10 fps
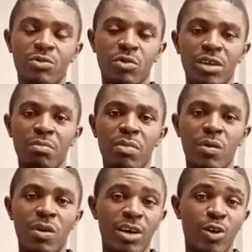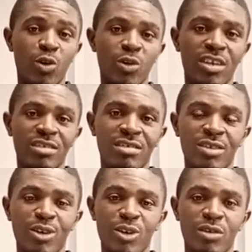will empower and
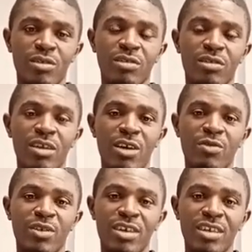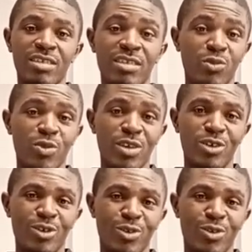connect Africans in ways